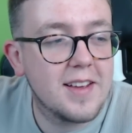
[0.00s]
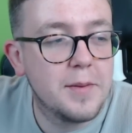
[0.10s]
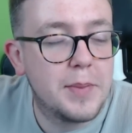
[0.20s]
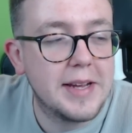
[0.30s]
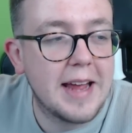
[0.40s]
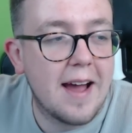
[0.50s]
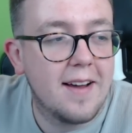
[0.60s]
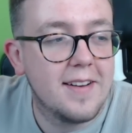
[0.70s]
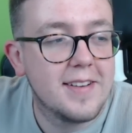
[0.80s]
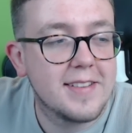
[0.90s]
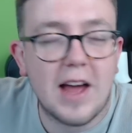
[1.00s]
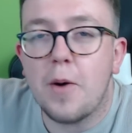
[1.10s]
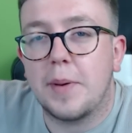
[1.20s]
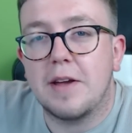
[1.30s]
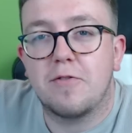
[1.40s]
But yeah,
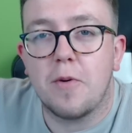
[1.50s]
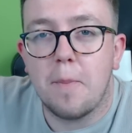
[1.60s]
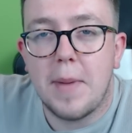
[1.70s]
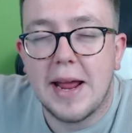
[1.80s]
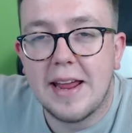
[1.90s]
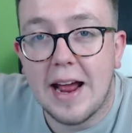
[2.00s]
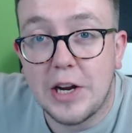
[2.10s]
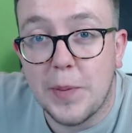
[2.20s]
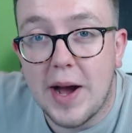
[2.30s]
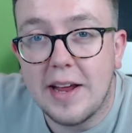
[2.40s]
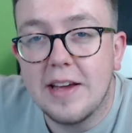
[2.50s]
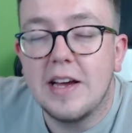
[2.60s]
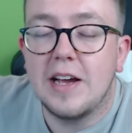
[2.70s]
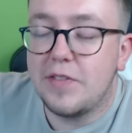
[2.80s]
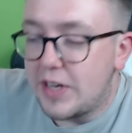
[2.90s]
that'll be it from me anyway.
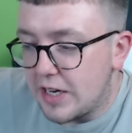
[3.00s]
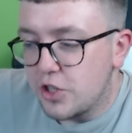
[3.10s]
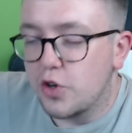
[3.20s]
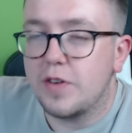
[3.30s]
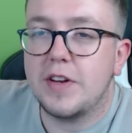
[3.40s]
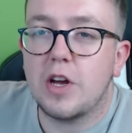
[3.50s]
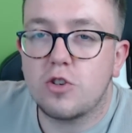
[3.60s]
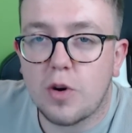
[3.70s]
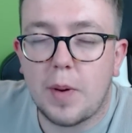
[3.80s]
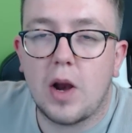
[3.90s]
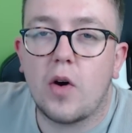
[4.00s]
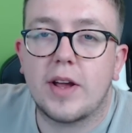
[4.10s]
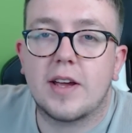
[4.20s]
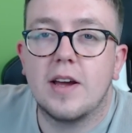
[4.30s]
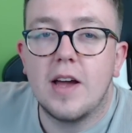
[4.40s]
If you did enjoy the video, drop a
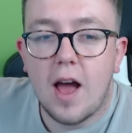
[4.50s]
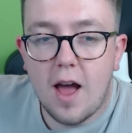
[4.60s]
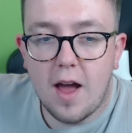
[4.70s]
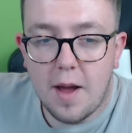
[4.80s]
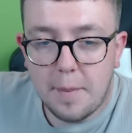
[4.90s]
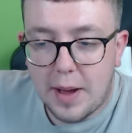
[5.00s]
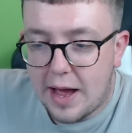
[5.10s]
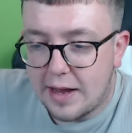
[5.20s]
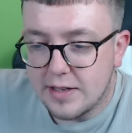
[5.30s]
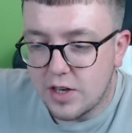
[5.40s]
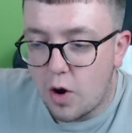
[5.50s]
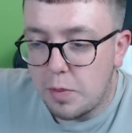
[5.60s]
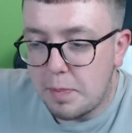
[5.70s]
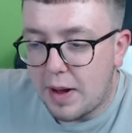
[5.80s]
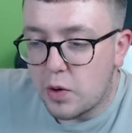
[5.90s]
like, and I'll
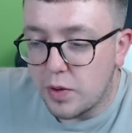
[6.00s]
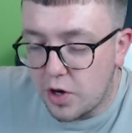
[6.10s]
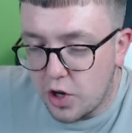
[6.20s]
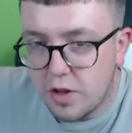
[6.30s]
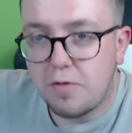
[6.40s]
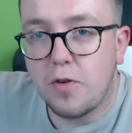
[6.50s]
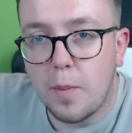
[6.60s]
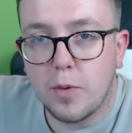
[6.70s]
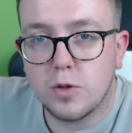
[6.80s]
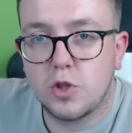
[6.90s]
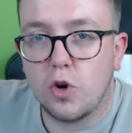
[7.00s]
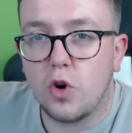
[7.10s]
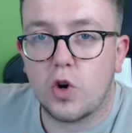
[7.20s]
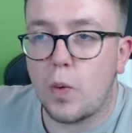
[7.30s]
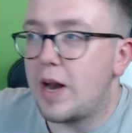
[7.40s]
be back with another football
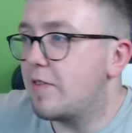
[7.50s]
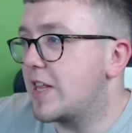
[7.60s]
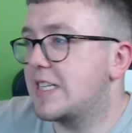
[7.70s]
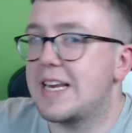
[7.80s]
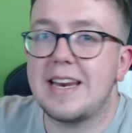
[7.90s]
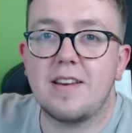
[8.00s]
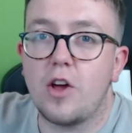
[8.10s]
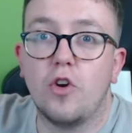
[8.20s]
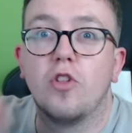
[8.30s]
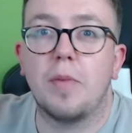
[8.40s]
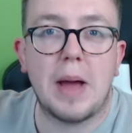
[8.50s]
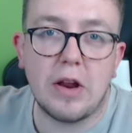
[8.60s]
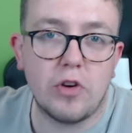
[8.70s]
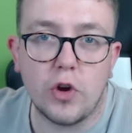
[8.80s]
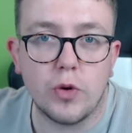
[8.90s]
talk whenever there's another bit
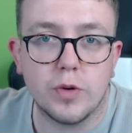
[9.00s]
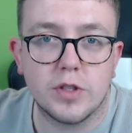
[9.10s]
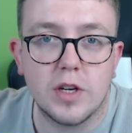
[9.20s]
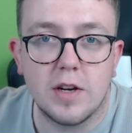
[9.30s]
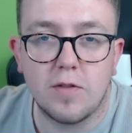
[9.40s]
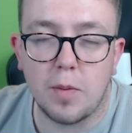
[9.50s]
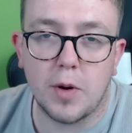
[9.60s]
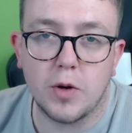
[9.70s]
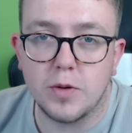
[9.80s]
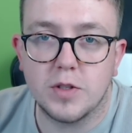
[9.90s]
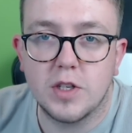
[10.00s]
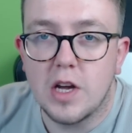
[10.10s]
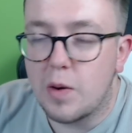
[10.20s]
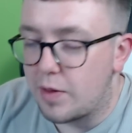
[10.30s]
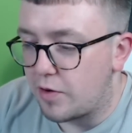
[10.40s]
of news for Blues,
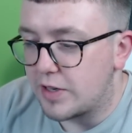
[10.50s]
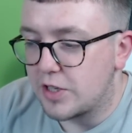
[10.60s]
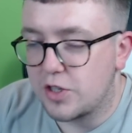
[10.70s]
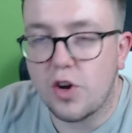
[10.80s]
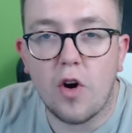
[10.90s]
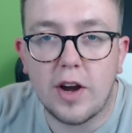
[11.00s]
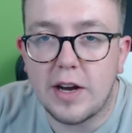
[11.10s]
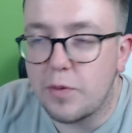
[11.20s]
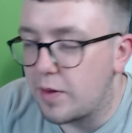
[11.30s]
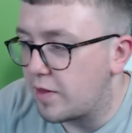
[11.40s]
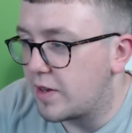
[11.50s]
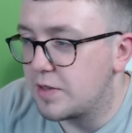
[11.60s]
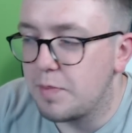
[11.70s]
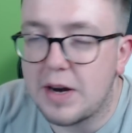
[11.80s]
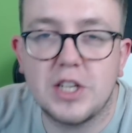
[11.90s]
whether it's a signing, whether
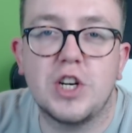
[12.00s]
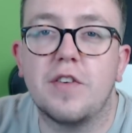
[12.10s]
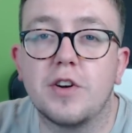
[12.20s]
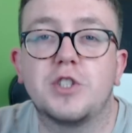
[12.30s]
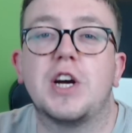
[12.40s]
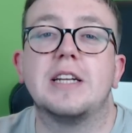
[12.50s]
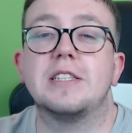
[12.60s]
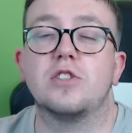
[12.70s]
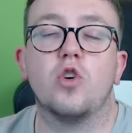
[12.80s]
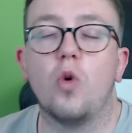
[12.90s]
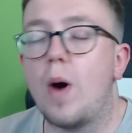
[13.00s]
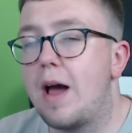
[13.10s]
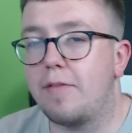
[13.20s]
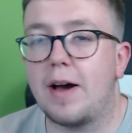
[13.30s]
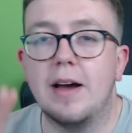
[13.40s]
there's managerial changes or
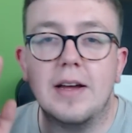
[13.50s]
whatever.